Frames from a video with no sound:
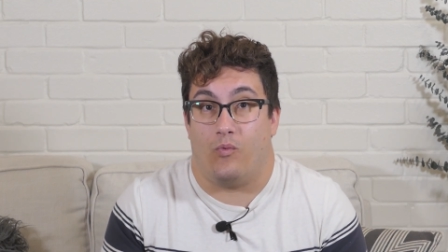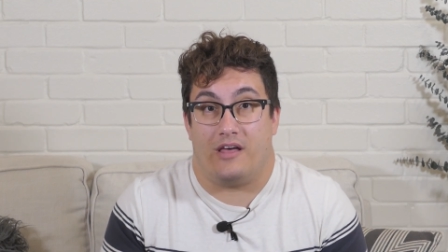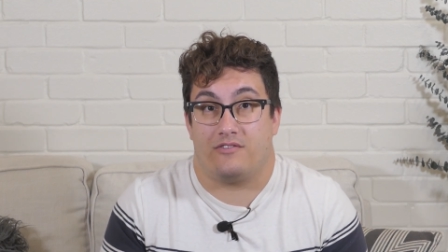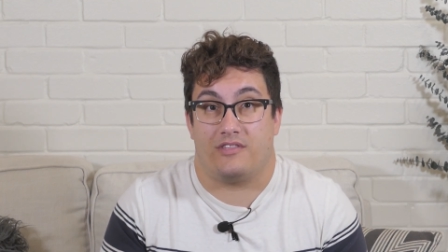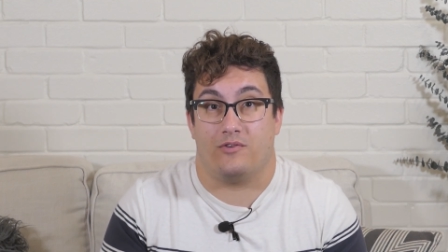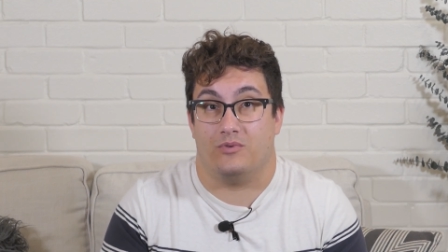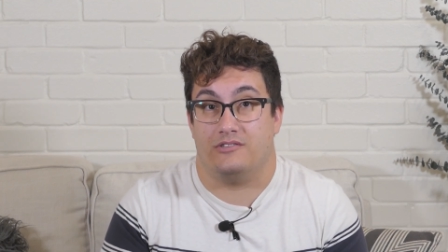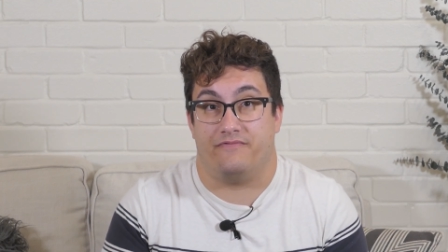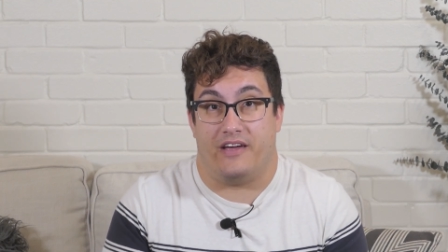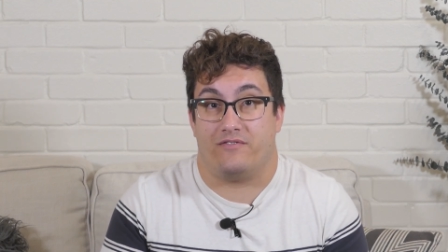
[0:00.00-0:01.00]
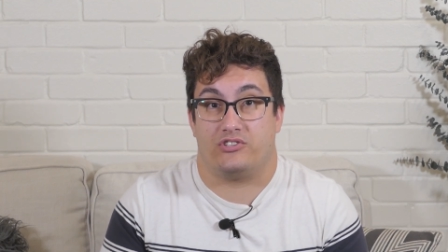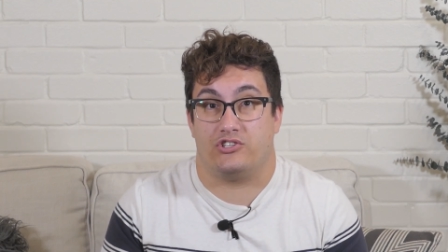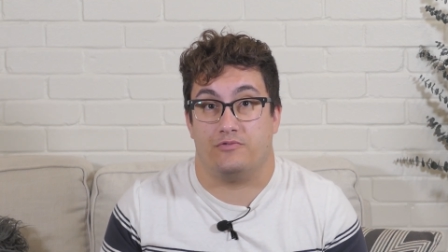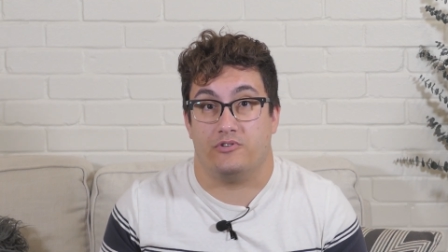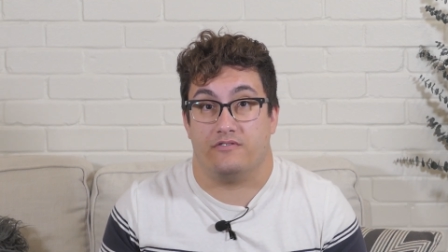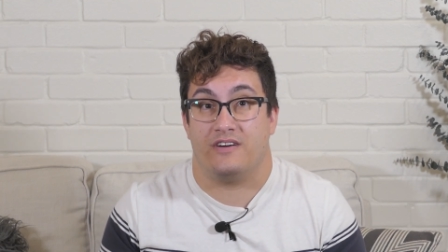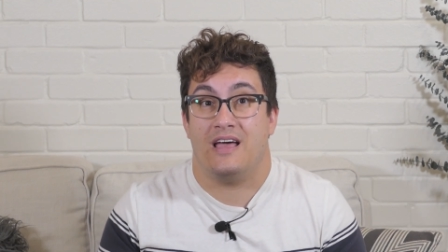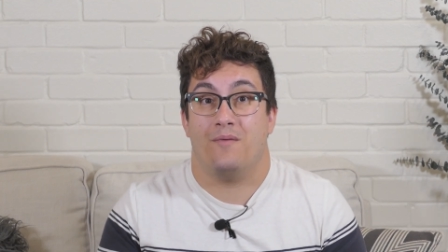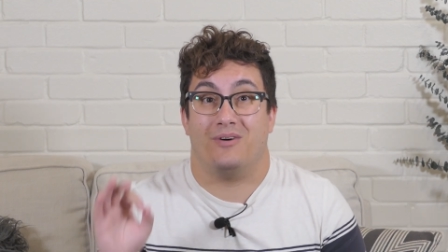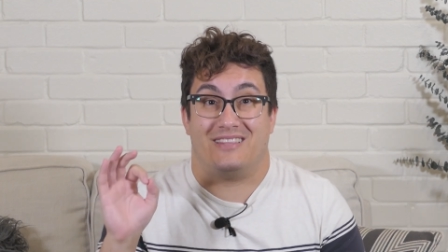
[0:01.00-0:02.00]
whether they would favor such a move,
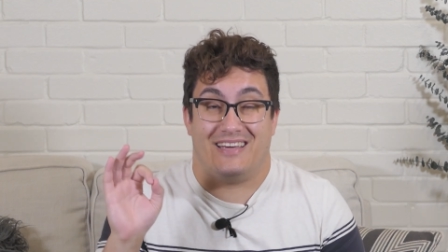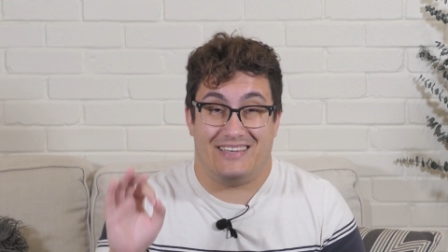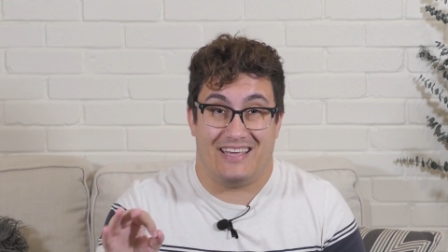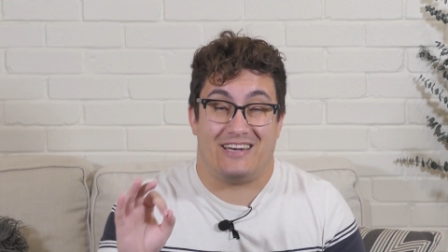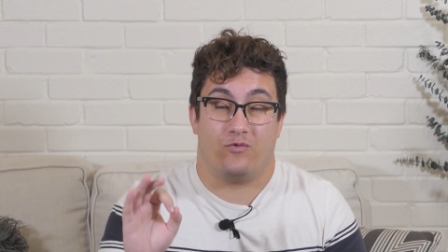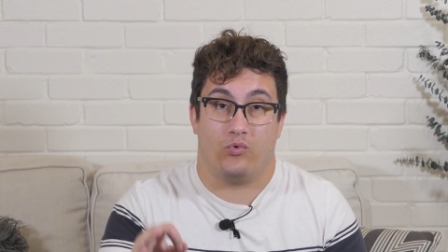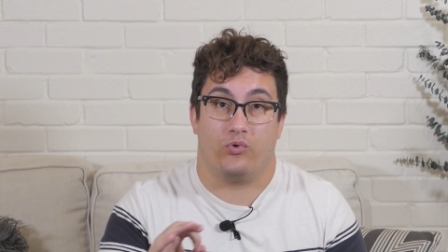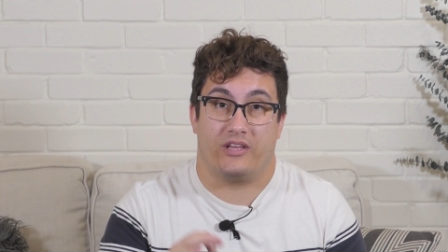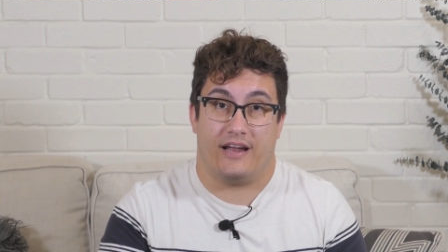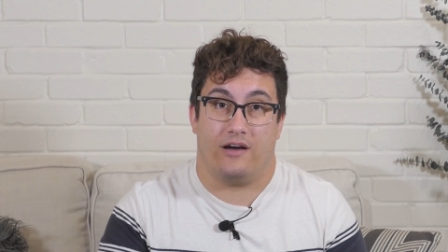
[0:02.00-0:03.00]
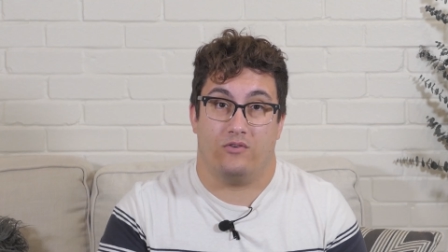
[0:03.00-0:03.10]
but they didn't rule it